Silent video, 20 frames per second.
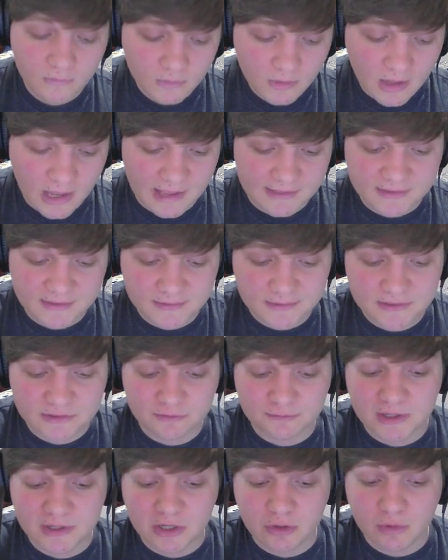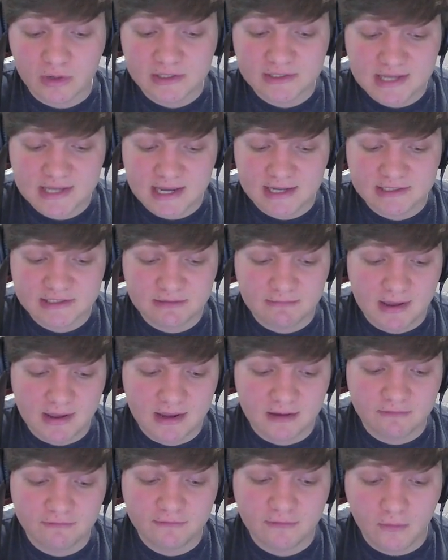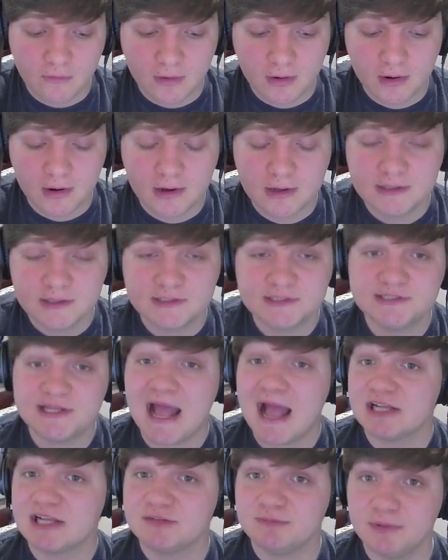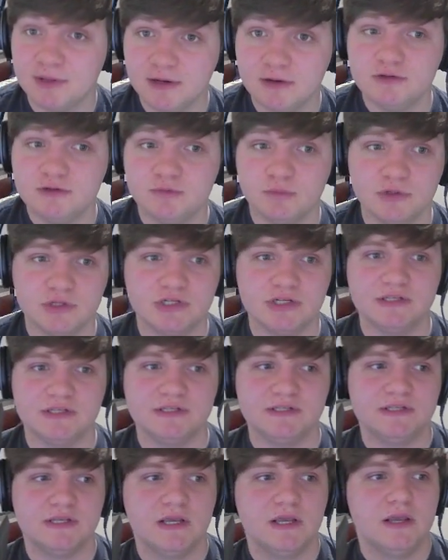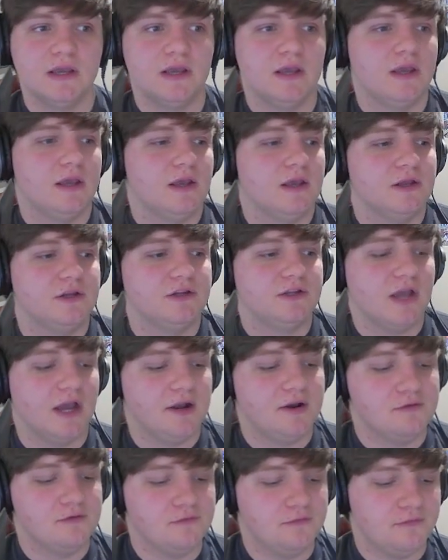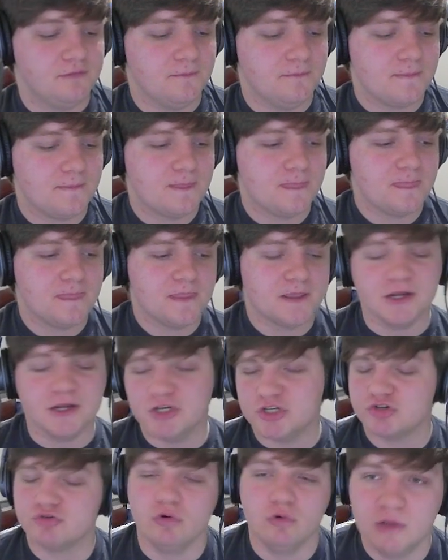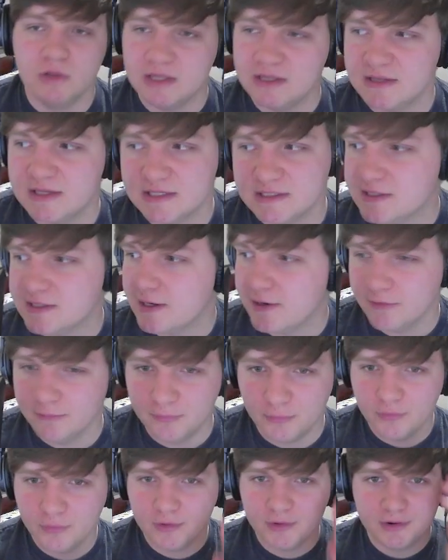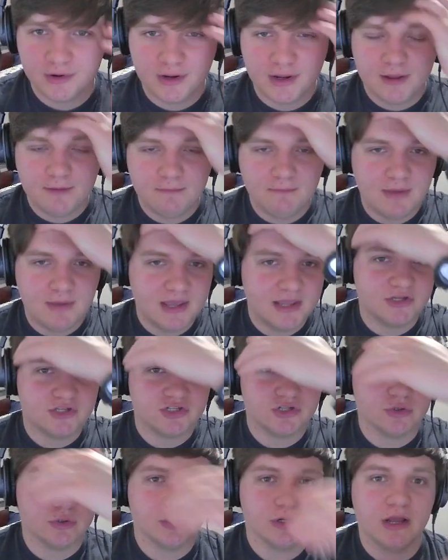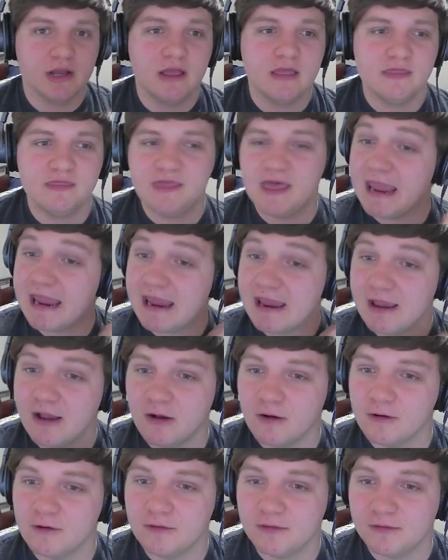I think this would be a great deck to make for stacks players, which is kind of controlling the entire board, making sure they are